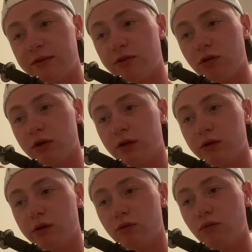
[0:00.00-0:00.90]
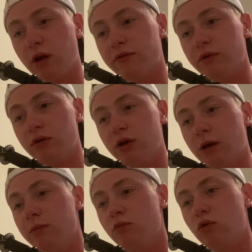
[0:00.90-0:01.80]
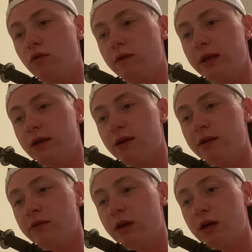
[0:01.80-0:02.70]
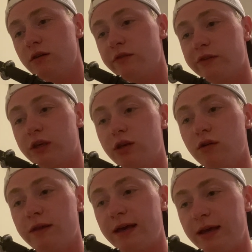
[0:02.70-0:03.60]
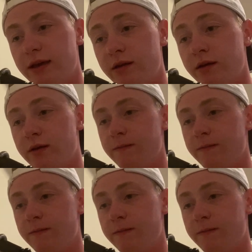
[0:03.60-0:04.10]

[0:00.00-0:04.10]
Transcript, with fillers: they start looking a little rough. So I do a couple more overhand knots to secure that head.